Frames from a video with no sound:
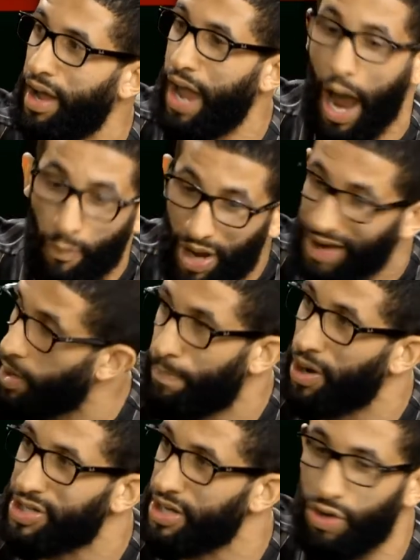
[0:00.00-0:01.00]
and we have a
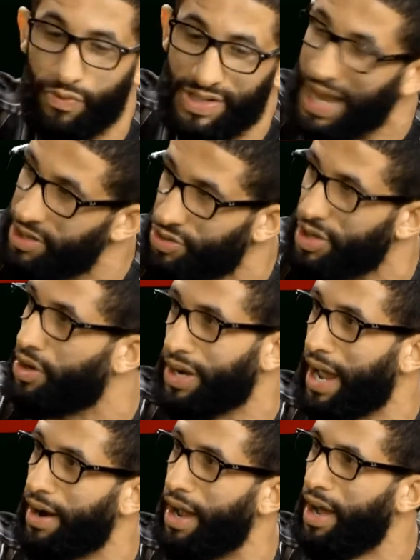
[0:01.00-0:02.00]
budget of ten trillion
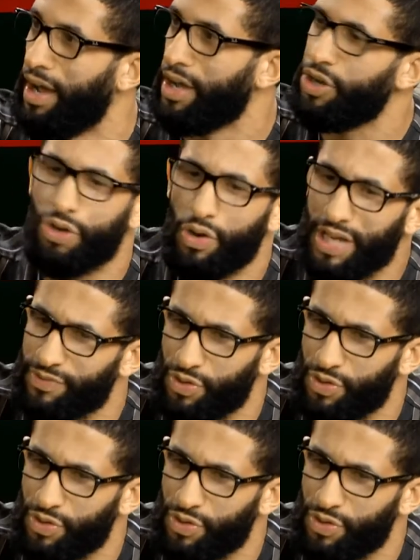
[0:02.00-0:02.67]
naira. Mm. You don't have to